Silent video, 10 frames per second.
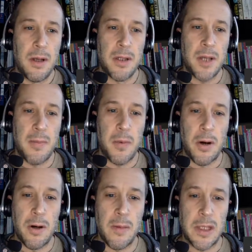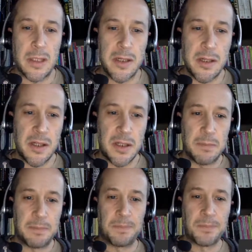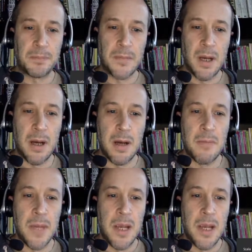type argument lists. I